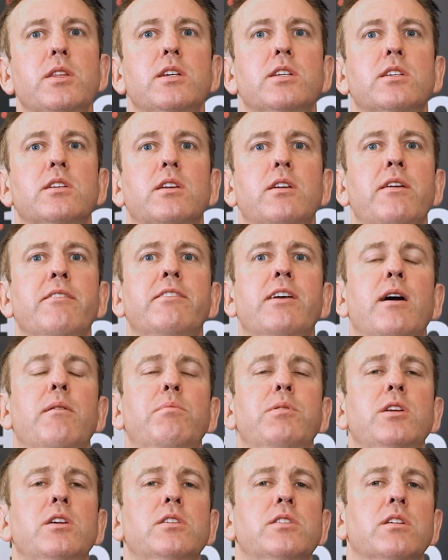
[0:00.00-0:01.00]
of these
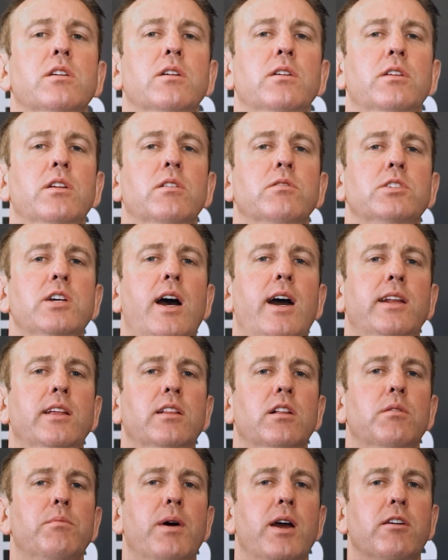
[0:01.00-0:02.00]
companies that are, you know, tiny
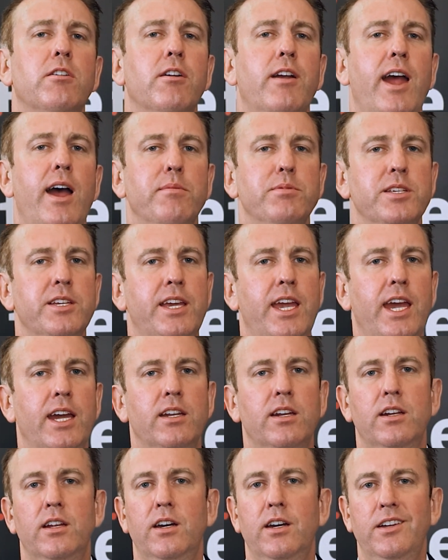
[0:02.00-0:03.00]
little microcaps in
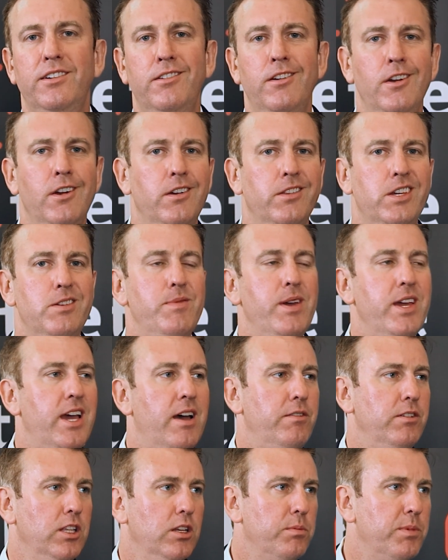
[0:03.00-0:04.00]
Canada, and they may
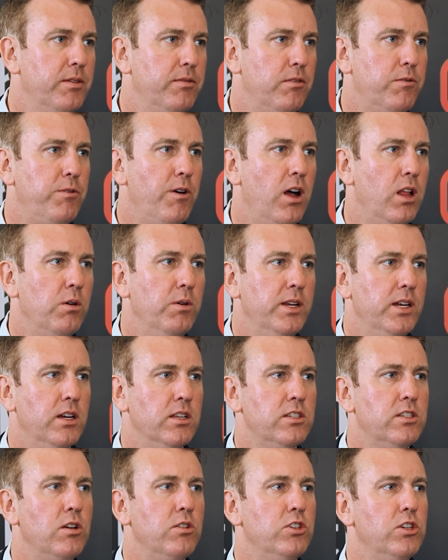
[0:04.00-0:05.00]
have a little bit of a following
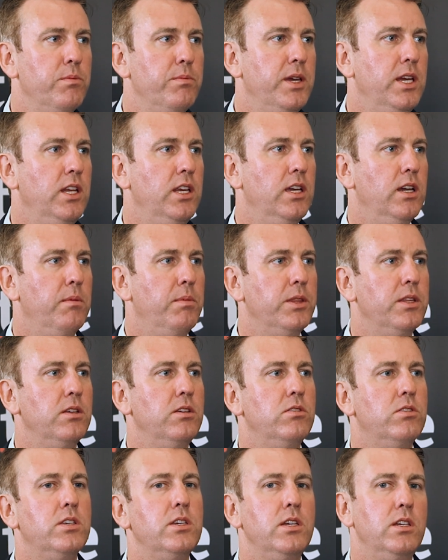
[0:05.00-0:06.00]
on social media, but
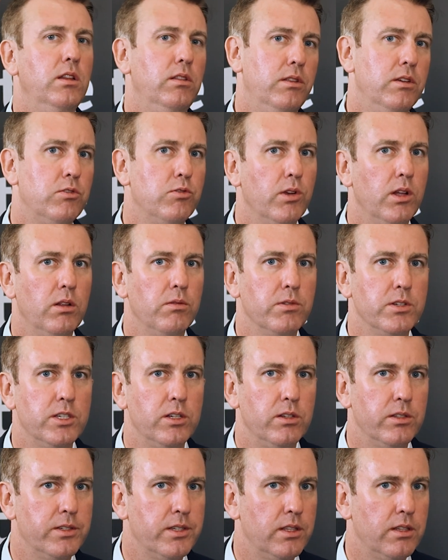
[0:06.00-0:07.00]
then you see the drill
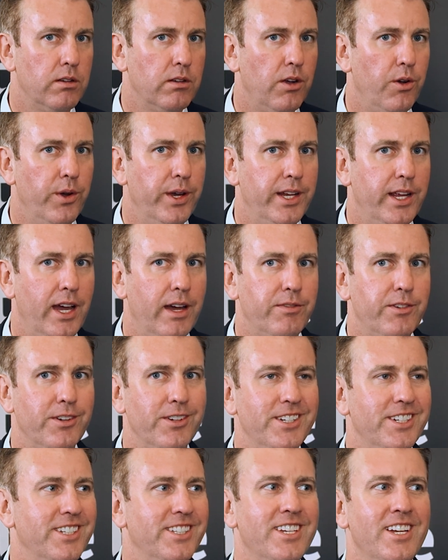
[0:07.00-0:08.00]
results that they're going
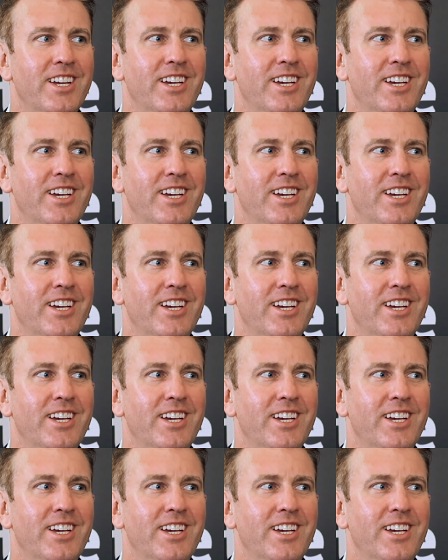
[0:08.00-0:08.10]
after, and